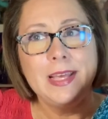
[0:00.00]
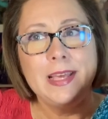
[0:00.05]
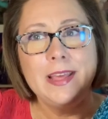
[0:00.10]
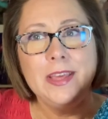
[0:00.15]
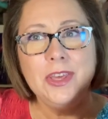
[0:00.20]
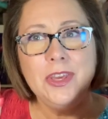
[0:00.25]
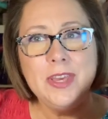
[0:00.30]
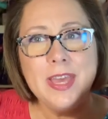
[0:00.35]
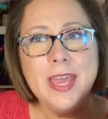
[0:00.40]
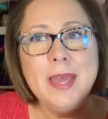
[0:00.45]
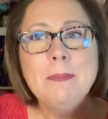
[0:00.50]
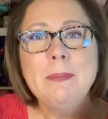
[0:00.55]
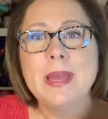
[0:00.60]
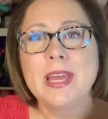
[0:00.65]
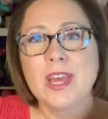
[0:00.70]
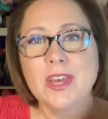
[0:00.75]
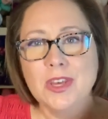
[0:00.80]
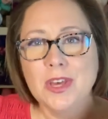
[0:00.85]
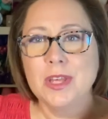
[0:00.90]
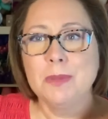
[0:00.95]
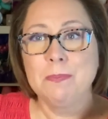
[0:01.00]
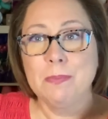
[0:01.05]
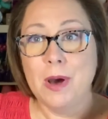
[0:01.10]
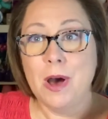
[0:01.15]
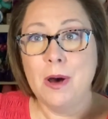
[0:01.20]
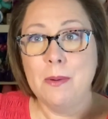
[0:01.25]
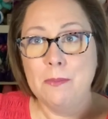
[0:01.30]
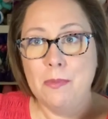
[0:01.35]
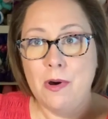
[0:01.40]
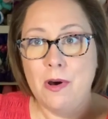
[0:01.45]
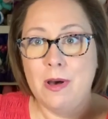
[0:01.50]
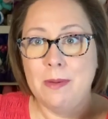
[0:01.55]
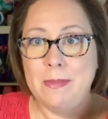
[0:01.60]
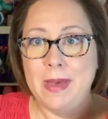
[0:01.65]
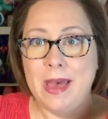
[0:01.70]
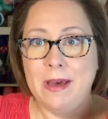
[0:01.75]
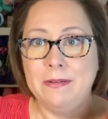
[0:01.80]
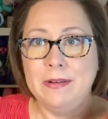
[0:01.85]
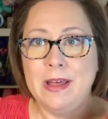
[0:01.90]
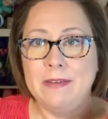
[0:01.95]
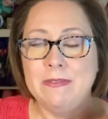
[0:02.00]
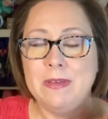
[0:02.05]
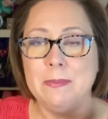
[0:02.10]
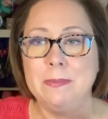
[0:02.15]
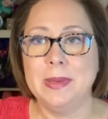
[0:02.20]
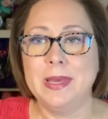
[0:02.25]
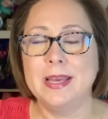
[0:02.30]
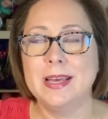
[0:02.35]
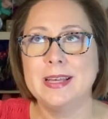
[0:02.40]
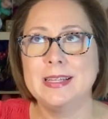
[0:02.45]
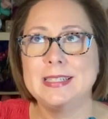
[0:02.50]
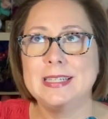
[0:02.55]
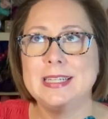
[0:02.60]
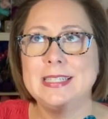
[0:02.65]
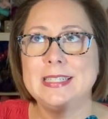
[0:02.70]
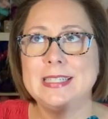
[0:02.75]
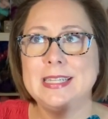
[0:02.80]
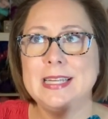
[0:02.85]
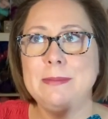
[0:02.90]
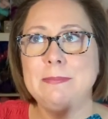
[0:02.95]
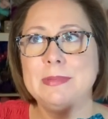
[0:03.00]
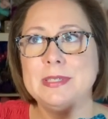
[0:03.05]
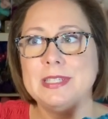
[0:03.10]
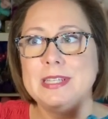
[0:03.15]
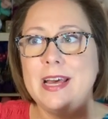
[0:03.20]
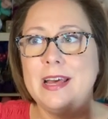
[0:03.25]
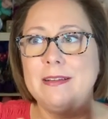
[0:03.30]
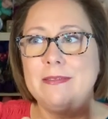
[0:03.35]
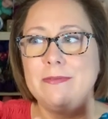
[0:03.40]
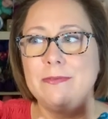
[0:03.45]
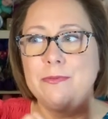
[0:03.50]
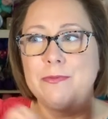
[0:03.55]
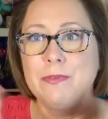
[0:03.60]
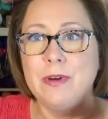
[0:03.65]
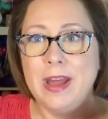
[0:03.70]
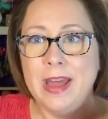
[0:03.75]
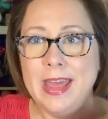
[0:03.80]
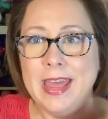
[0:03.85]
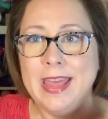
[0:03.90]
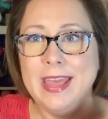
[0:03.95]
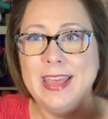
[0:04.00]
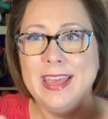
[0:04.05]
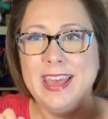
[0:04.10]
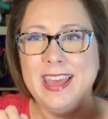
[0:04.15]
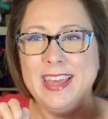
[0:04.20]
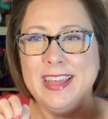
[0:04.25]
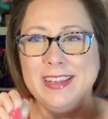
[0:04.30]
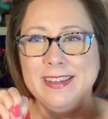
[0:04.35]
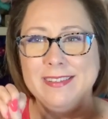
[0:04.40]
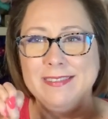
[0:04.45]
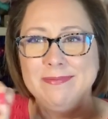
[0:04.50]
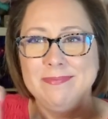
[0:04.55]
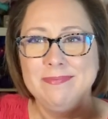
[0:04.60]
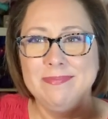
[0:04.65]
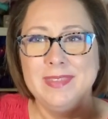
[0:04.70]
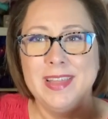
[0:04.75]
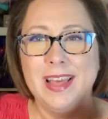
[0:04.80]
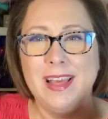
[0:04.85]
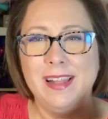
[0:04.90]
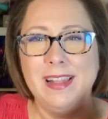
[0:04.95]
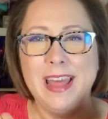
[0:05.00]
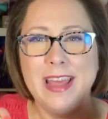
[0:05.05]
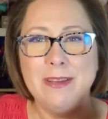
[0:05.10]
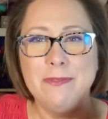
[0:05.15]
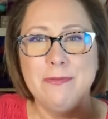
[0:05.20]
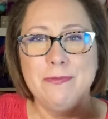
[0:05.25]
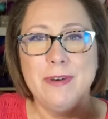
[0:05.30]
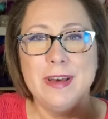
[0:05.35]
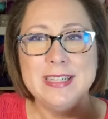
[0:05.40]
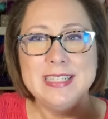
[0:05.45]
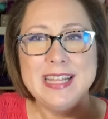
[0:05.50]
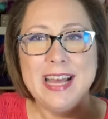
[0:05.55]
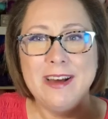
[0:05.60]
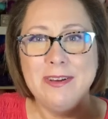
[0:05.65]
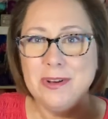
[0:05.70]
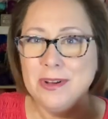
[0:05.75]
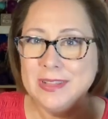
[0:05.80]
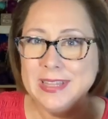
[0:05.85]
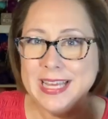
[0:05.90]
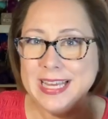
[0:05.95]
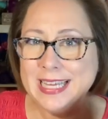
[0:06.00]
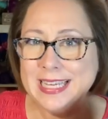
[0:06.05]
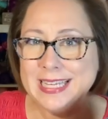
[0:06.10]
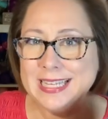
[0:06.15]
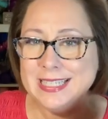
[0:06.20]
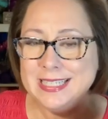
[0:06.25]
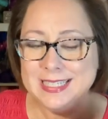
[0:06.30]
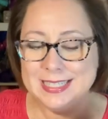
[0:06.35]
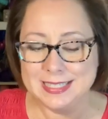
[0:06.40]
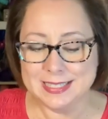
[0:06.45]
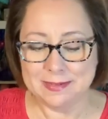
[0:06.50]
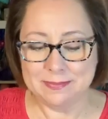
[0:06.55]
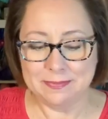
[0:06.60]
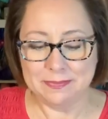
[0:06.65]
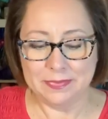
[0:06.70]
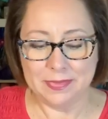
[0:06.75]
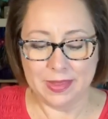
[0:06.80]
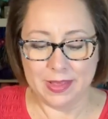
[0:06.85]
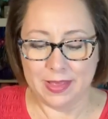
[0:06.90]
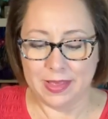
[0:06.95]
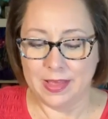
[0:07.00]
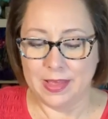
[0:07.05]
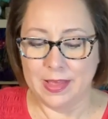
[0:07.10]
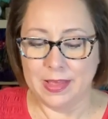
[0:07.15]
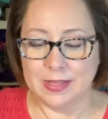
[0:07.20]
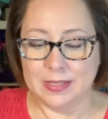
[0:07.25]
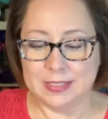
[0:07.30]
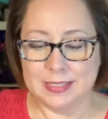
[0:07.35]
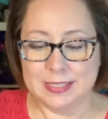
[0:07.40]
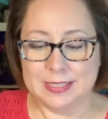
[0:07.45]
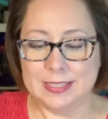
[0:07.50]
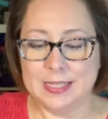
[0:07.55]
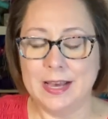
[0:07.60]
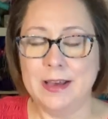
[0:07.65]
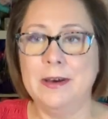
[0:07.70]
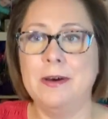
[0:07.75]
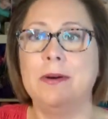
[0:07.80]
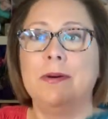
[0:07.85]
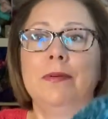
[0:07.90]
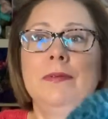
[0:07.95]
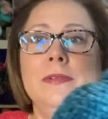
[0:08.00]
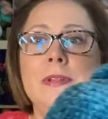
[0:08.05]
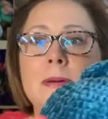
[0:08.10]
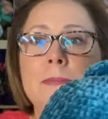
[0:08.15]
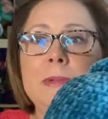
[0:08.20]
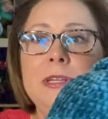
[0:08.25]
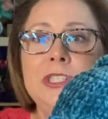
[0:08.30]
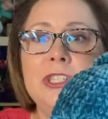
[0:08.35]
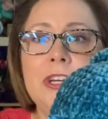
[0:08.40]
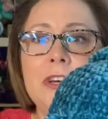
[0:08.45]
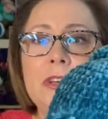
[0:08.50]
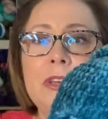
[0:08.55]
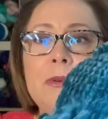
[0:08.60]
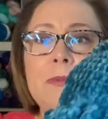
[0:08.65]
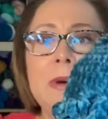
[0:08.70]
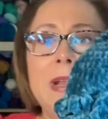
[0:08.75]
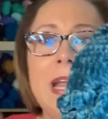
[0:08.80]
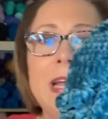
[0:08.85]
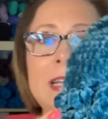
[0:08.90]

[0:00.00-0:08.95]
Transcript: you can't make a good pom-pom out of it because it seems to fray and like fuzz out on the ends. So let me show you what I